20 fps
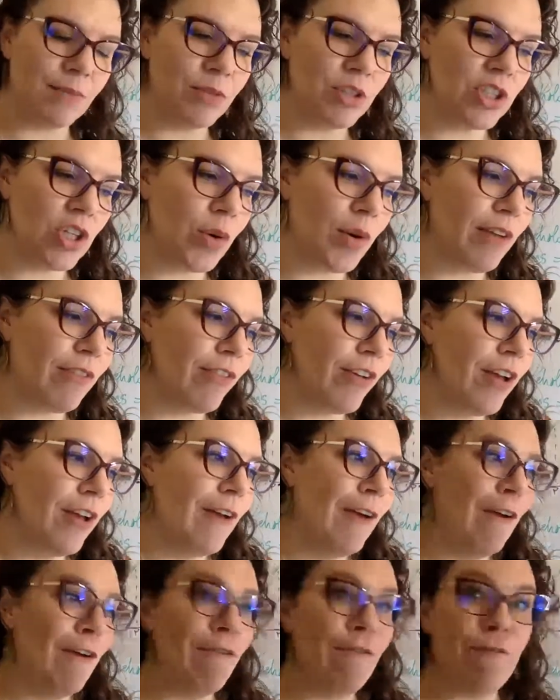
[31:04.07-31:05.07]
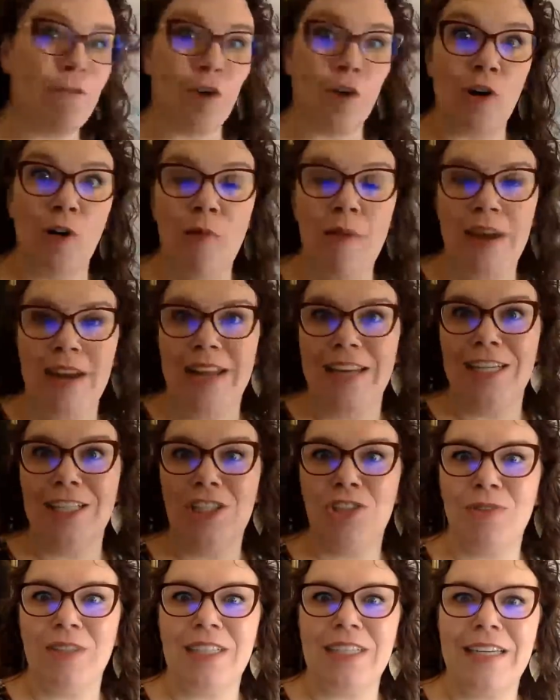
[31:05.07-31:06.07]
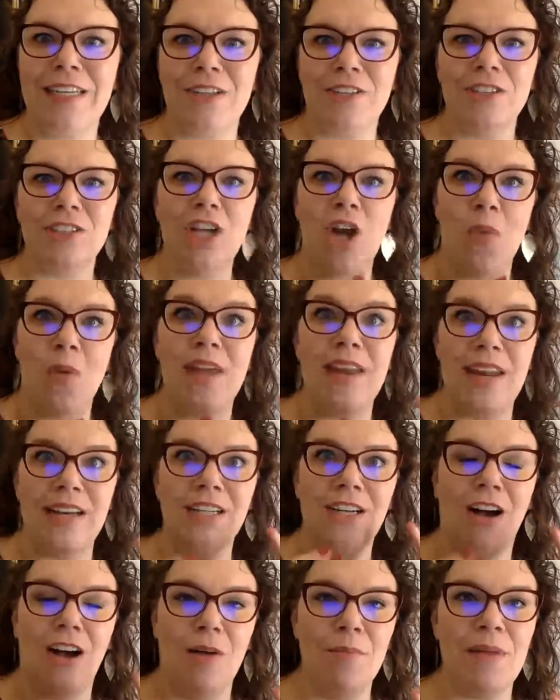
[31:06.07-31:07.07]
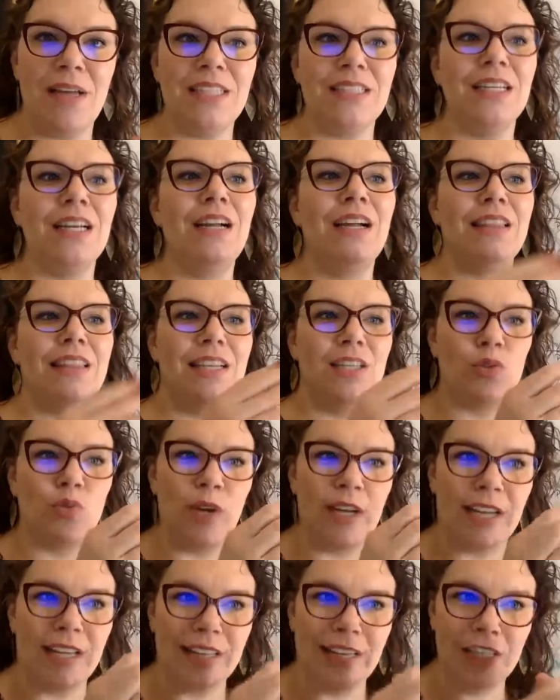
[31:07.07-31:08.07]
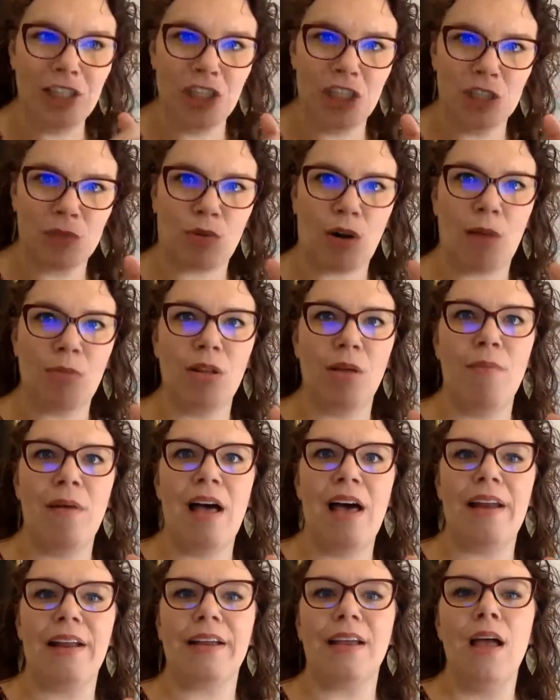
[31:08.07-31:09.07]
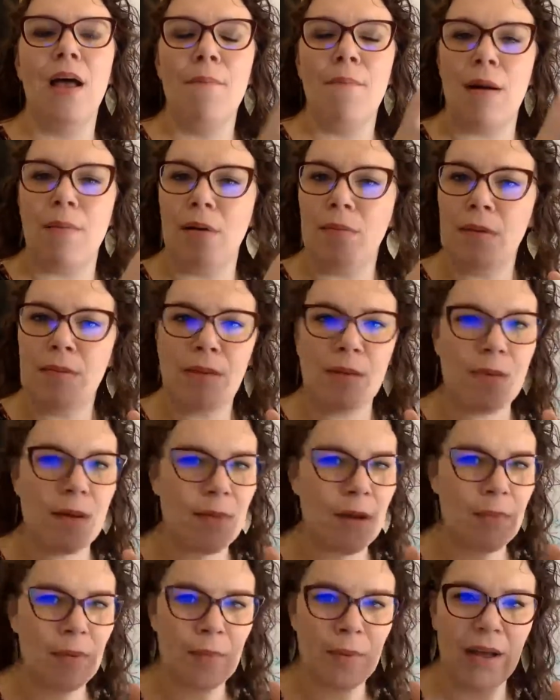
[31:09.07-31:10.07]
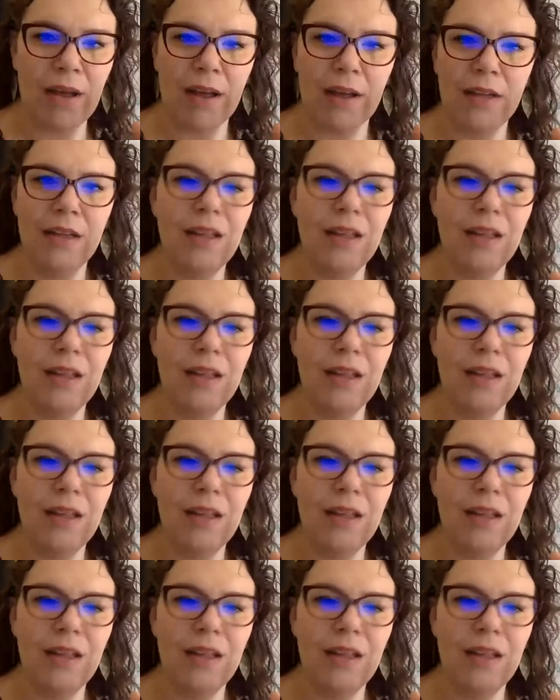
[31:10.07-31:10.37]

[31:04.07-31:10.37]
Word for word: So if firm and industry leaders go in and comment this regulation is problematic, blah, blah, blah, blah, blah, blah, blah, blah.